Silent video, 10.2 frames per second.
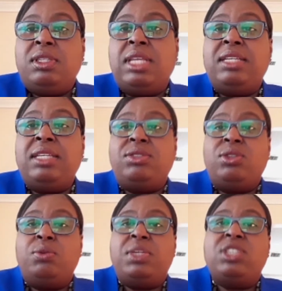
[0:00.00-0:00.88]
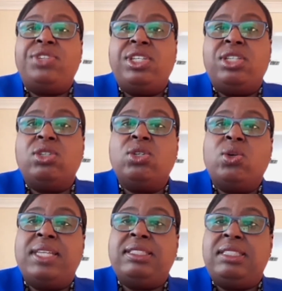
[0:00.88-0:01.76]
Thank you so much for your
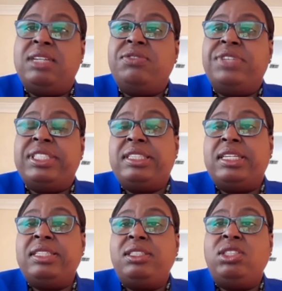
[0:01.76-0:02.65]
question, Vincent.